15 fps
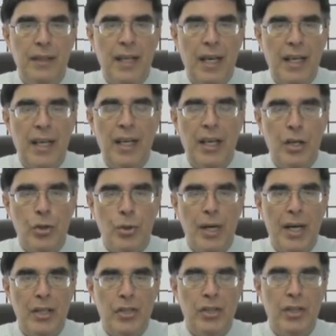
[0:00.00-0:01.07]
gain any
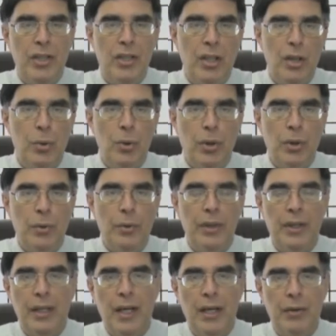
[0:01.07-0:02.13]
traction in New York or
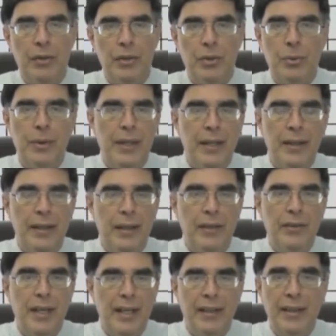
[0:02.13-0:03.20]
in Congress or
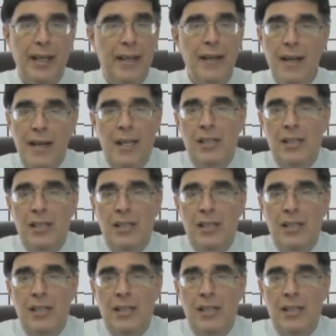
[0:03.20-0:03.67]
anything like that.